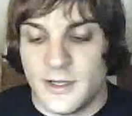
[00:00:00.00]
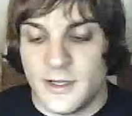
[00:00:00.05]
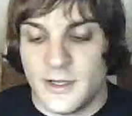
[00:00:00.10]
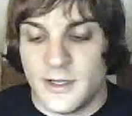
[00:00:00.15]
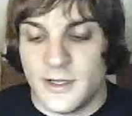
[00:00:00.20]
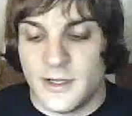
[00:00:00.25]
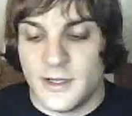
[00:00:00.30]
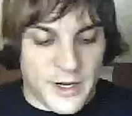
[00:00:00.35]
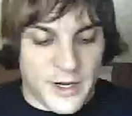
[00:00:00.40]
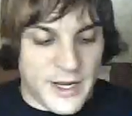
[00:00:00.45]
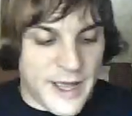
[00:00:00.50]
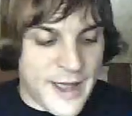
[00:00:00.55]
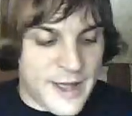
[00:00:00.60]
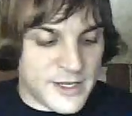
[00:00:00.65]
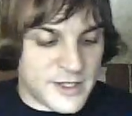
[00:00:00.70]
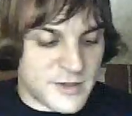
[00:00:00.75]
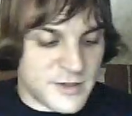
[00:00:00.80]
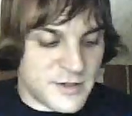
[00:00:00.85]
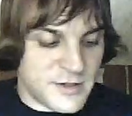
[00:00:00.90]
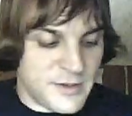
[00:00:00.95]
nobody
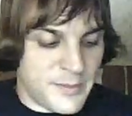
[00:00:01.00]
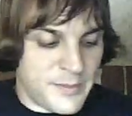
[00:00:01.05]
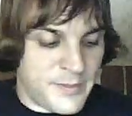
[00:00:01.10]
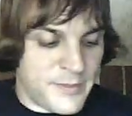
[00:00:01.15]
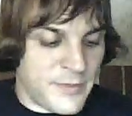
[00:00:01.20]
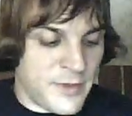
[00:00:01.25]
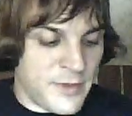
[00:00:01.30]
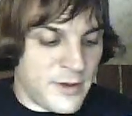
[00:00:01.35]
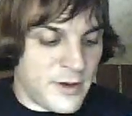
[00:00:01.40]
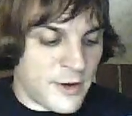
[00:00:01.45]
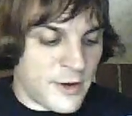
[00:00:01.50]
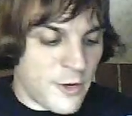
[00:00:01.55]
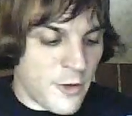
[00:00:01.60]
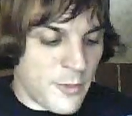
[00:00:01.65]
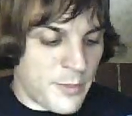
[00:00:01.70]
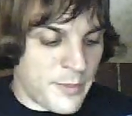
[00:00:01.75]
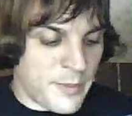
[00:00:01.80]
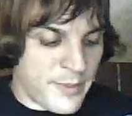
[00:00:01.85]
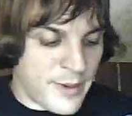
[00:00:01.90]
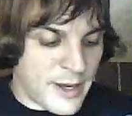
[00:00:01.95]
has the
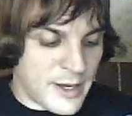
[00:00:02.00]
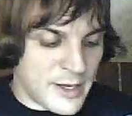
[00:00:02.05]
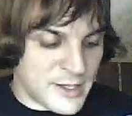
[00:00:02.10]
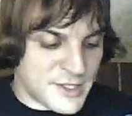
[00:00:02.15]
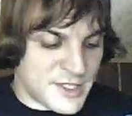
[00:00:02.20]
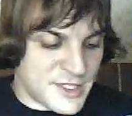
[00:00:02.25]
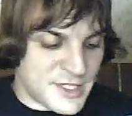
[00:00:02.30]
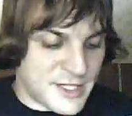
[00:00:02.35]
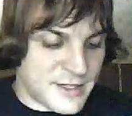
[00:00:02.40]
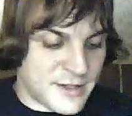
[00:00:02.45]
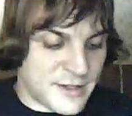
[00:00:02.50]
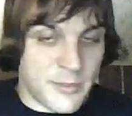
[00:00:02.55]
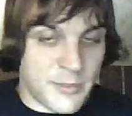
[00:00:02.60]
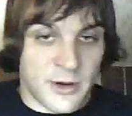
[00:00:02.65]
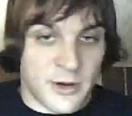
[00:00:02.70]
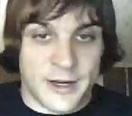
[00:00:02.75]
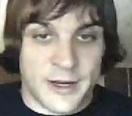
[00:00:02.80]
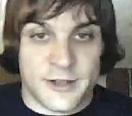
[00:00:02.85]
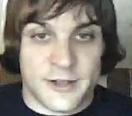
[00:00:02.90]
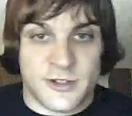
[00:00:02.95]
unopened boxes at the
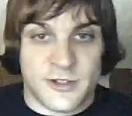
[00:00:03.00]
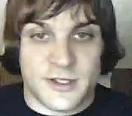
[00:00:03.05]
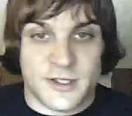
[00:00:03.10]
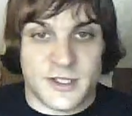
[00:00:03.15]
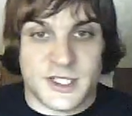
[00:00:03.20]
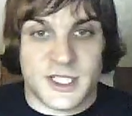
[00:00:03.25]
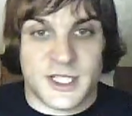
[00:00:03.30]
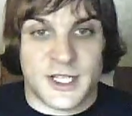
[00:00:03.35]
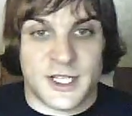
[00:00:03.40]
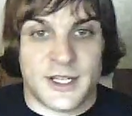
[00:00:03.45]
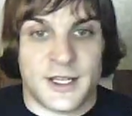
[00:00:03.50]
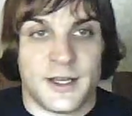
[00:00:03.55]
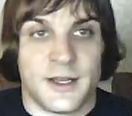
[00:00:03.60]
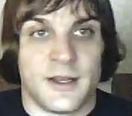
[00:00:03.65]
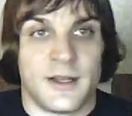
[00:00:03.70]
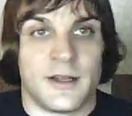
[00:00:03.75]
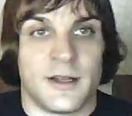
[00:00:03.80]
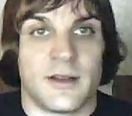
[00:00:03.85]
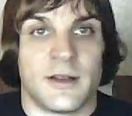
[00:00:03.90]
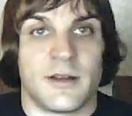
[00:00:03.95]
branches.
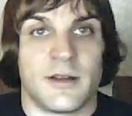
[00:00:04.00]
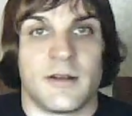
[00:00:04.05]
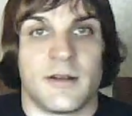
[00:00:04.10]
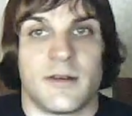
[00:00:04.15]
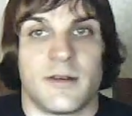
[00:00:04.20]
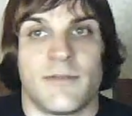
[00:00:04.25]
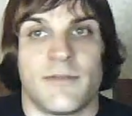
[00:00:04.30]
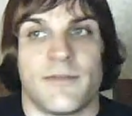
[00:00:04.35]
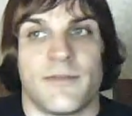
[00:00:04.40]
And